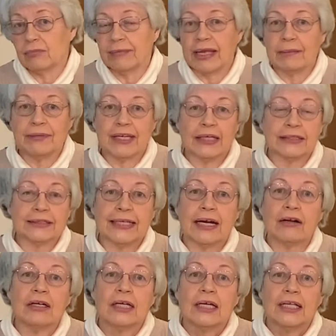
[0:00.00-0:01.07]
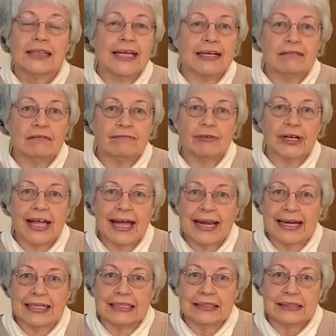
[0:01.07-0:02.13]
maybe, you know, then forget it.